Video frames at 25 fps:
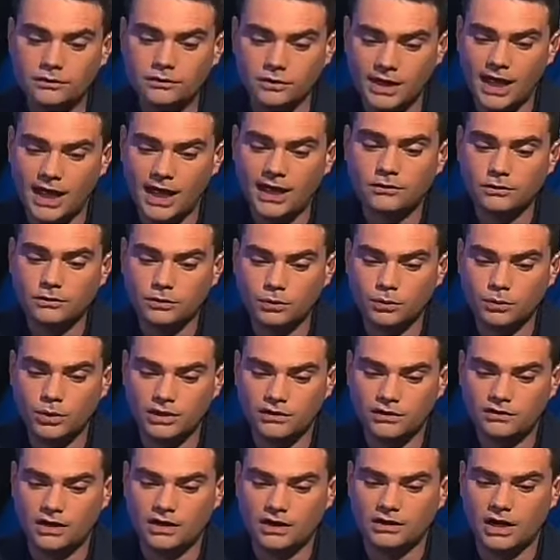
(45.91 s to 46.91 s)
So that's
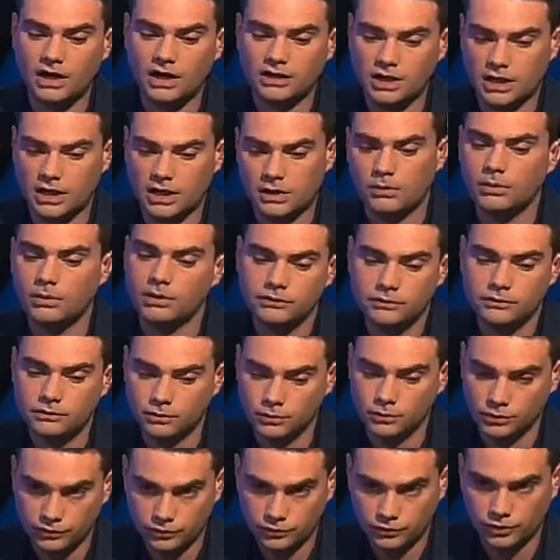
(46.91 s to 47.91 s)
what he said that I think
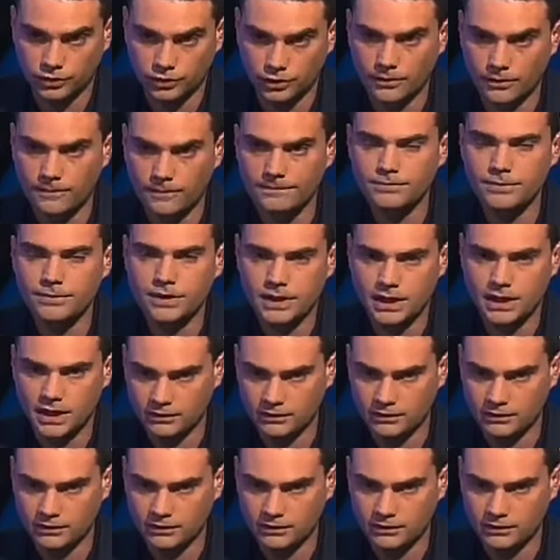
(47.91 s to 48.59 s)
was true.